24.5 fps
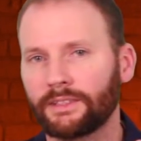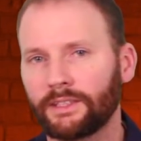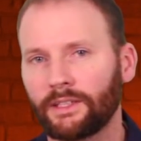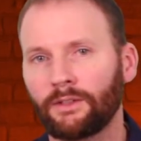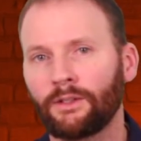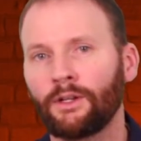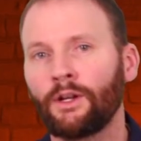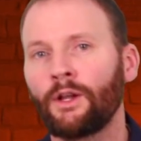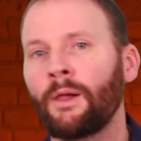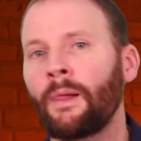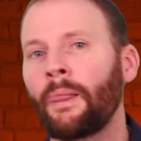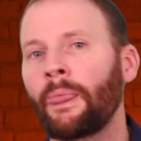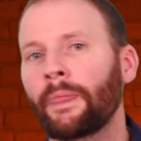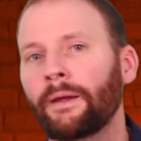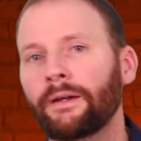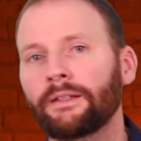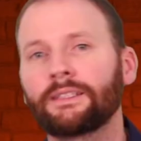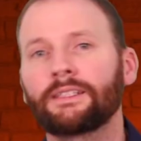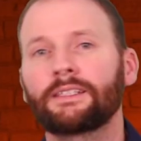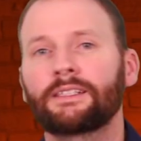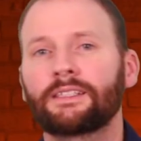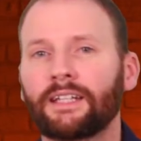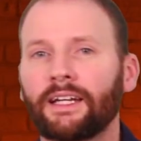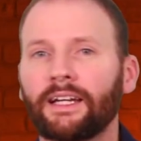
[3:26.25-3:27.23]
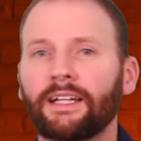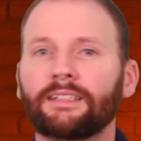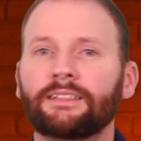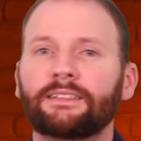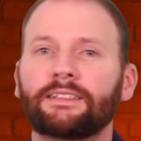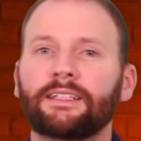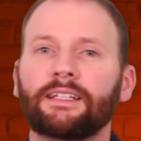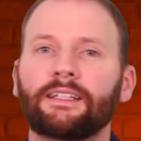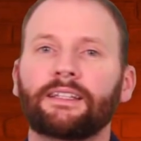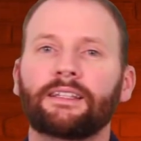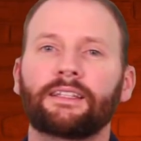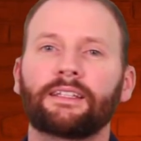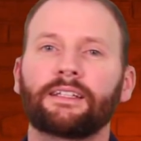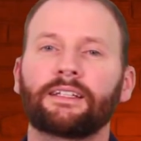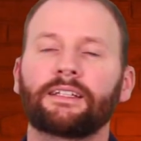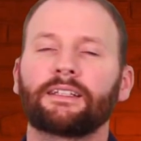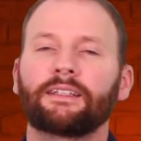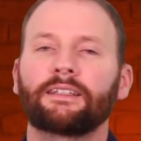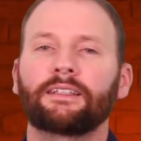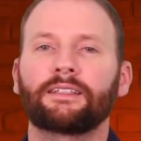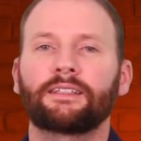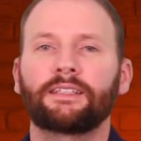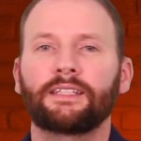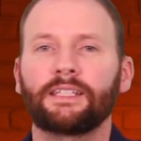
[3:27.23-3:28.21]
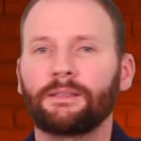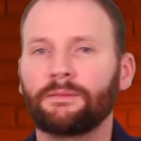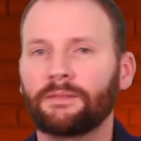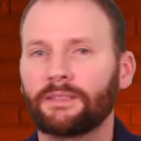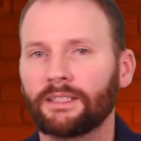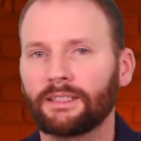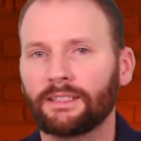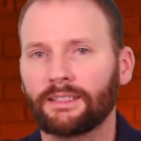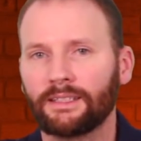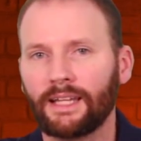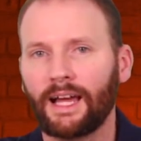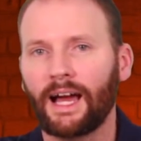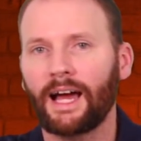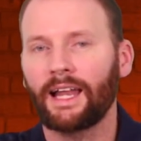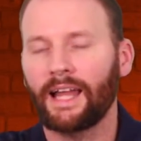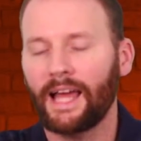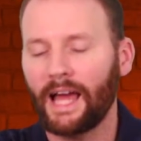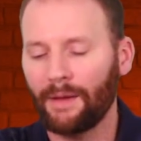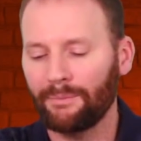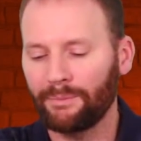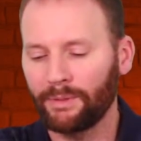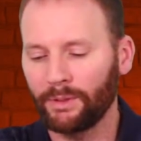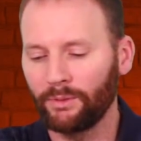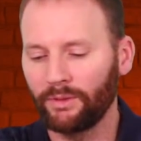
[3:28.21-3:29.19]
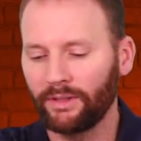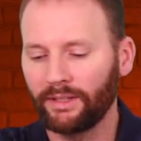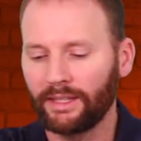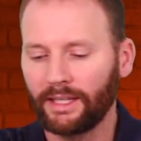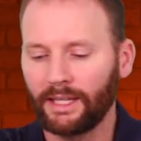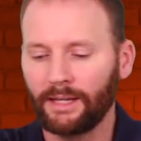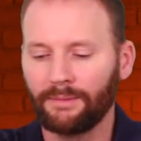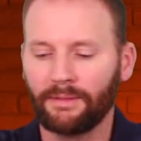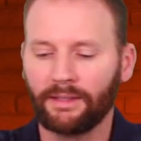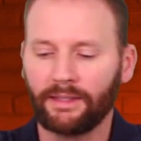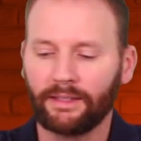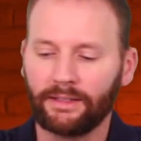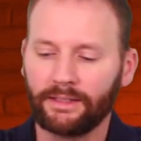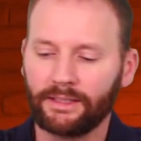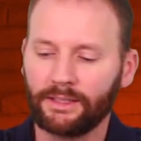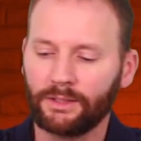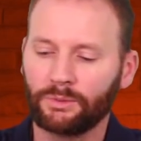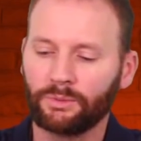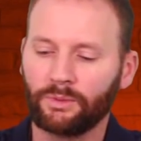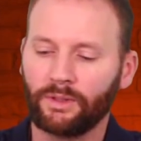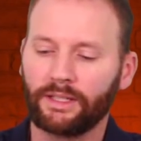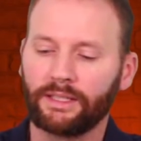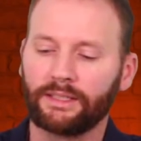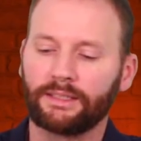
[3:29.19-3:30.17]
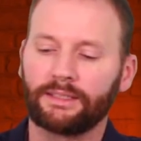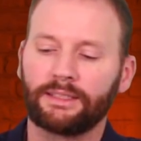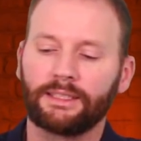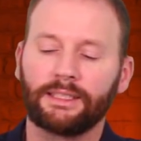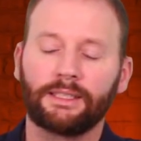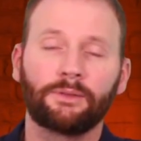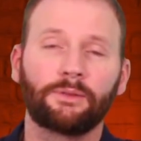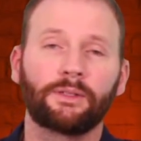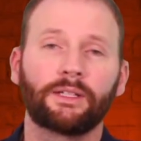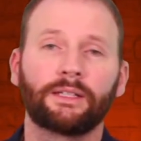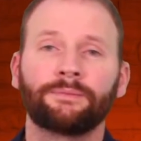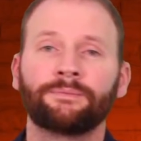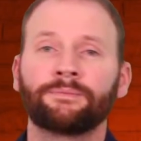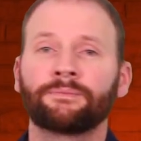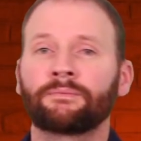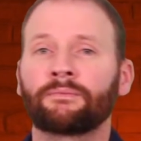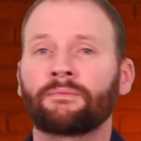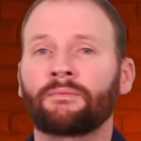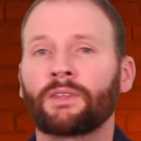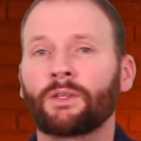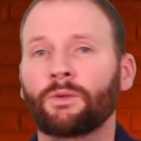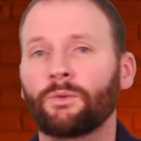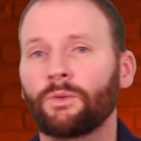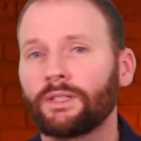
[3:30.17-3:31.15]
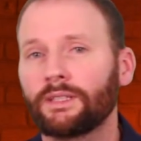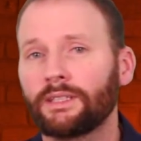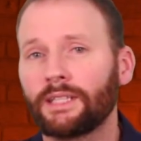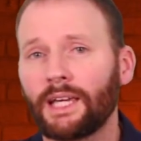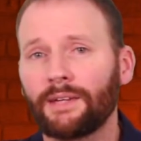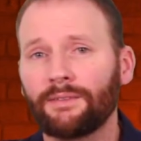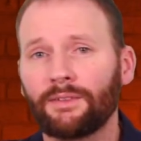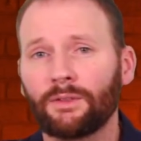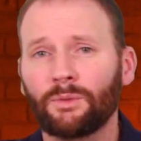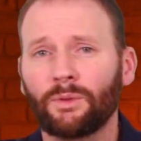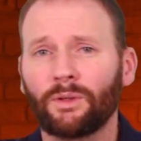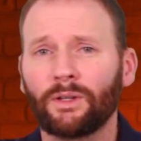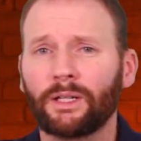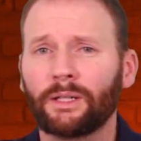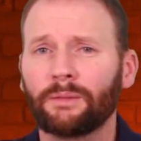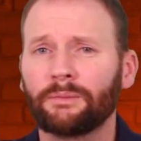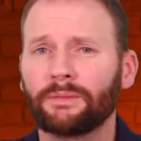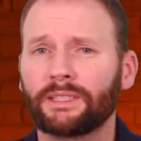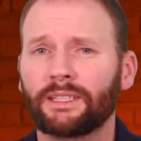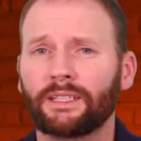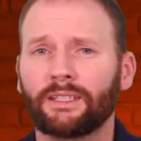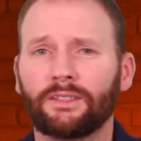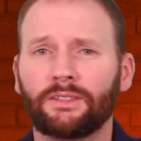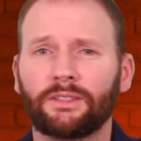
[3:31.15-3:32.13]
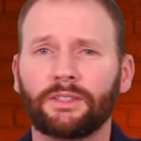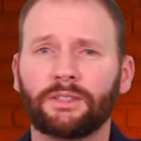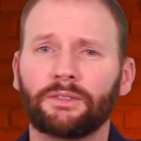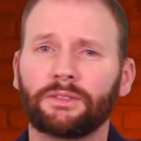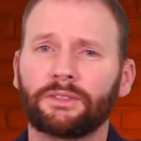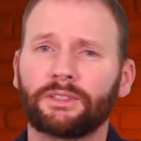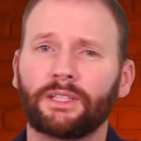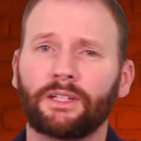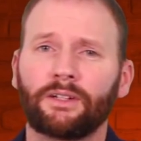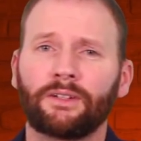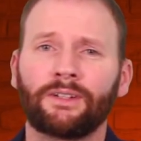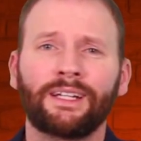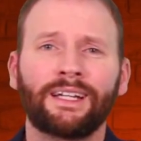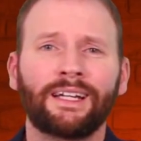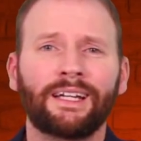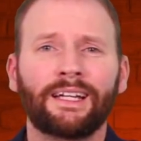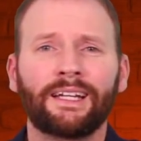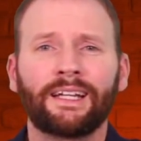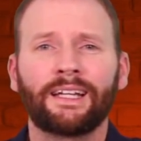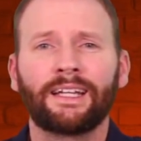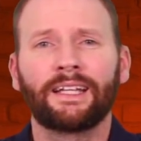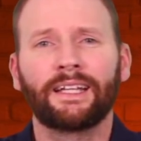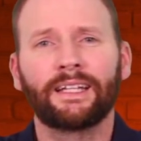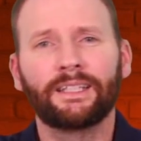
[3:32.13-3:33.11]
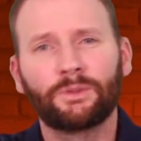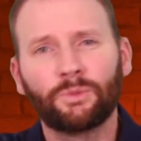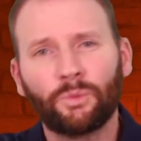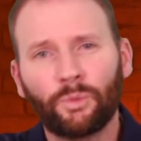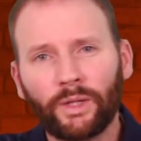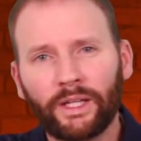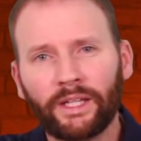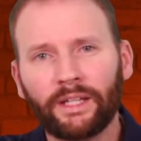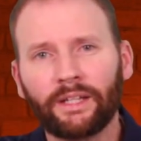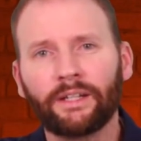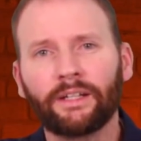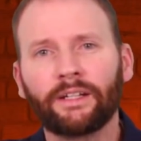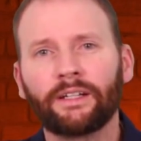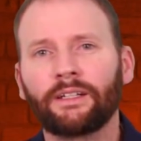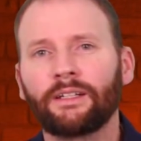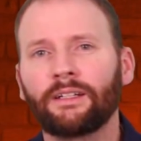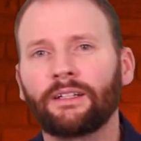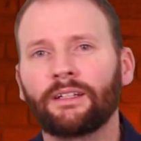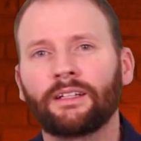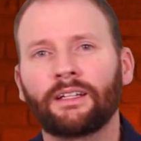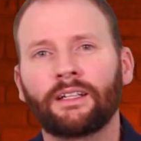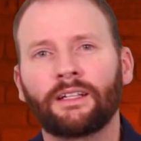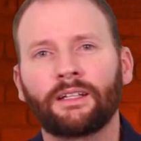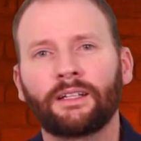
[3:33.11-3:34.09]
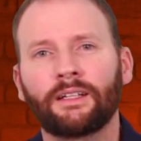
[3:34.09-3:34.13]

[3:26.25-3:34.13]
So there's a chance that the team's just not happy with him and they just want to see what David Williams can do. So it's weird.